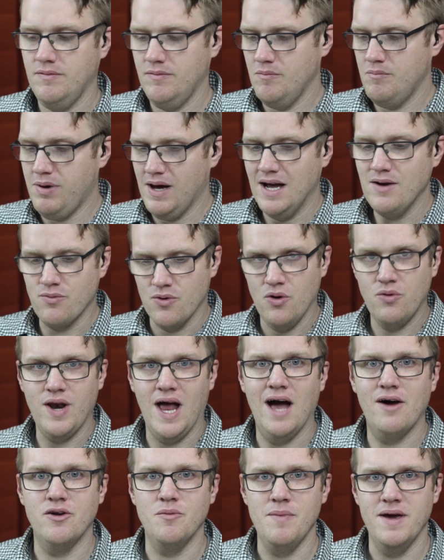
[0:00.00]
by rote
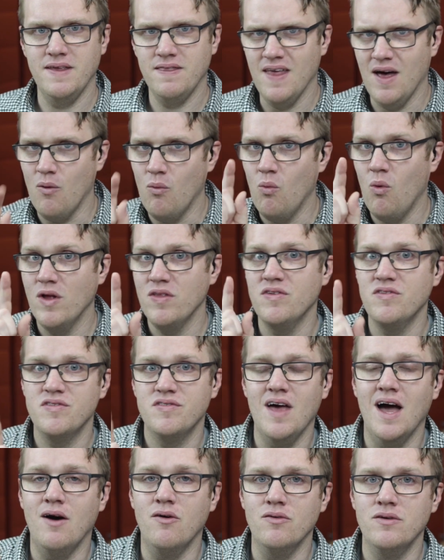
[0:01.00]
how to make that one
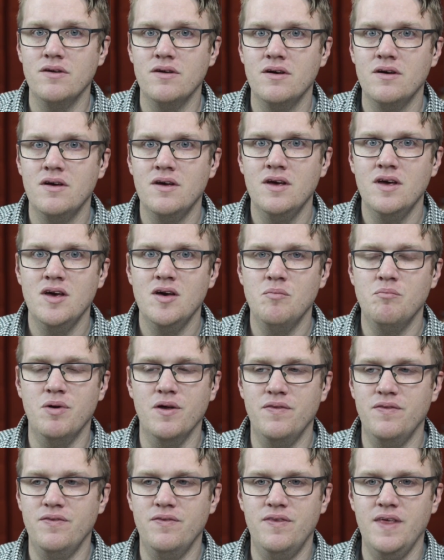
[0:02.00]
sound,
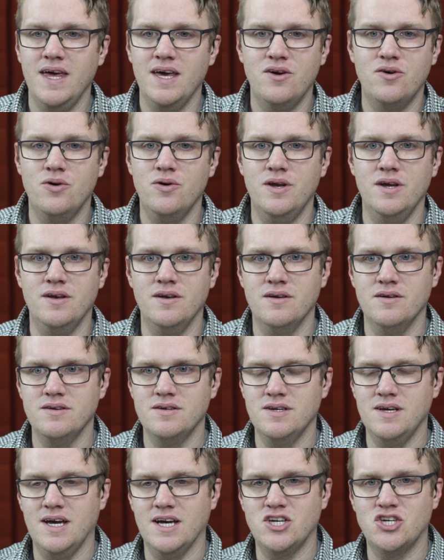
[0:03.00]
but they couldn't
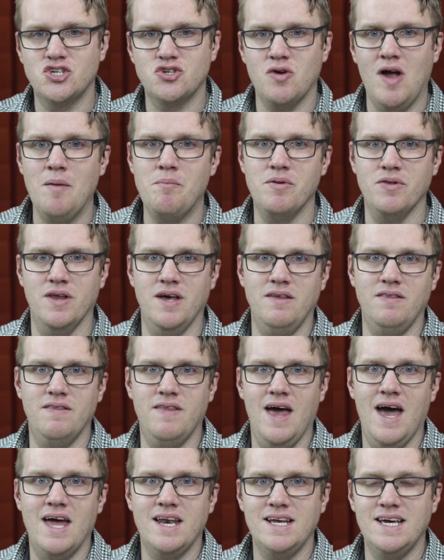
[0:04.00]
extrapolate
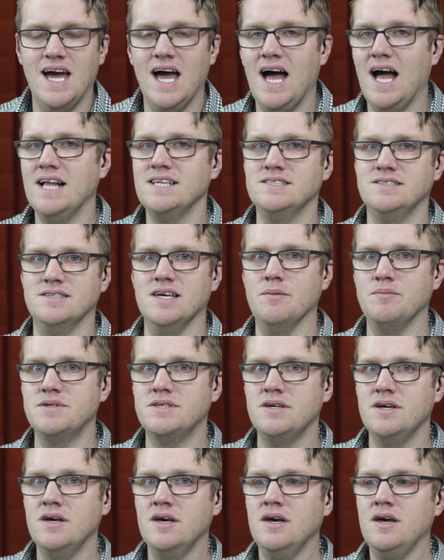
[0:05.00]
that
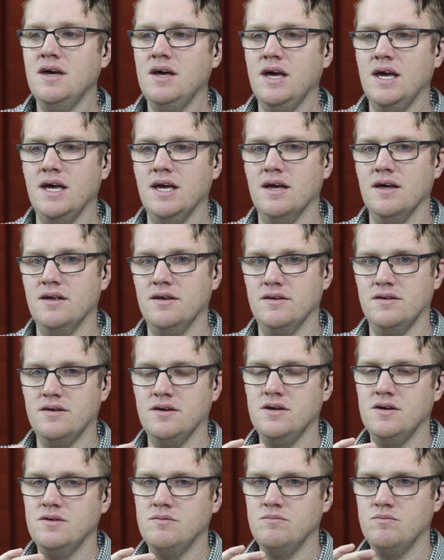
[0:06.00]
concept and,
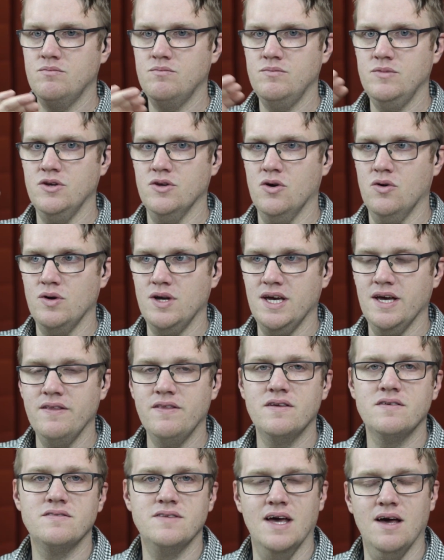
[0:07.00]
get
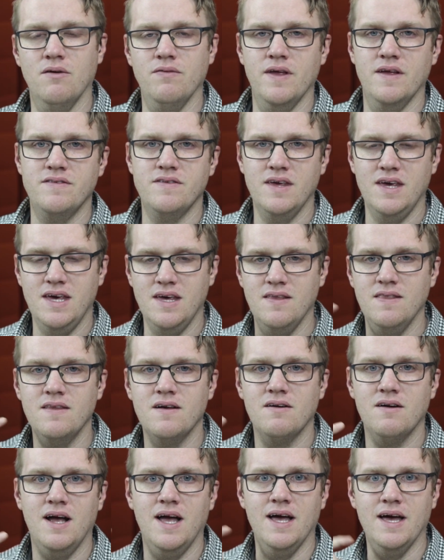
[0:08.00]
the sound that's in
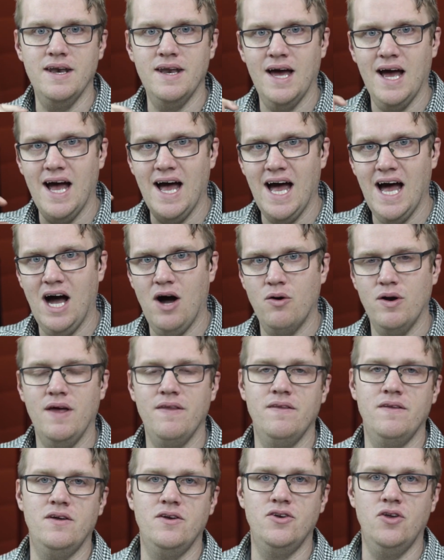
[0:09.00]
their head out
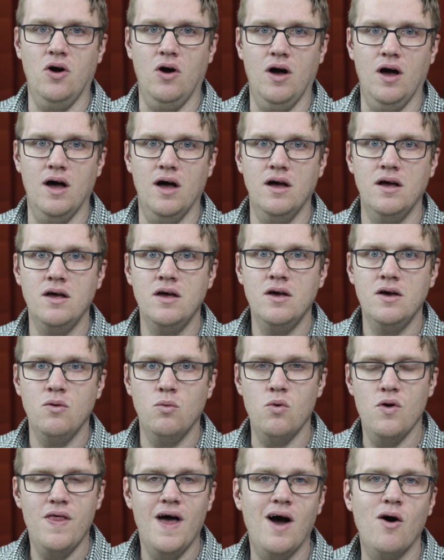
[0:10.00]
on the DAW
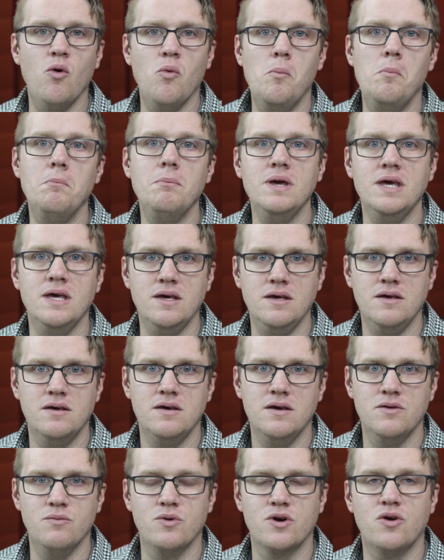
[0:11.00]
without me.
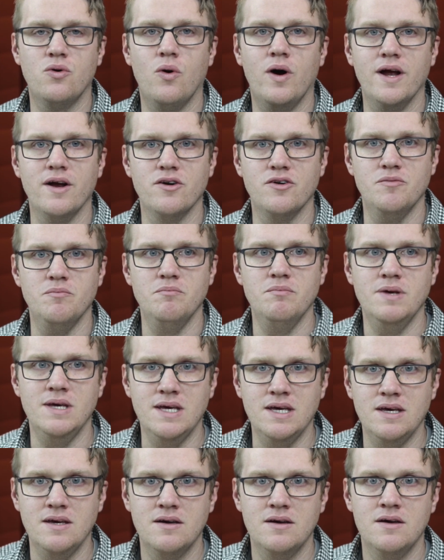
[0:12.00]
It required
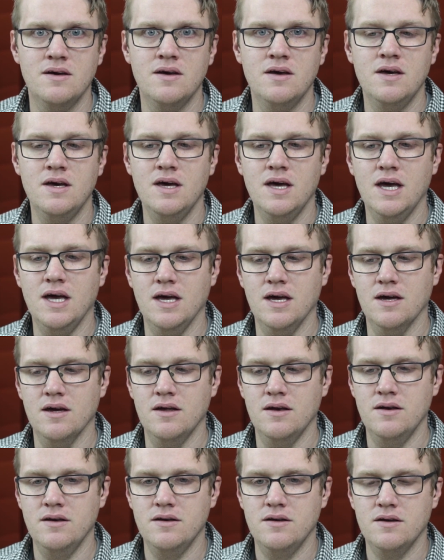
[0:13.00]
me.
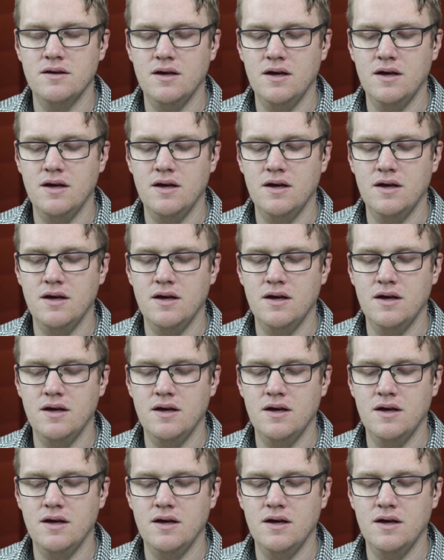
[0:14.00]
And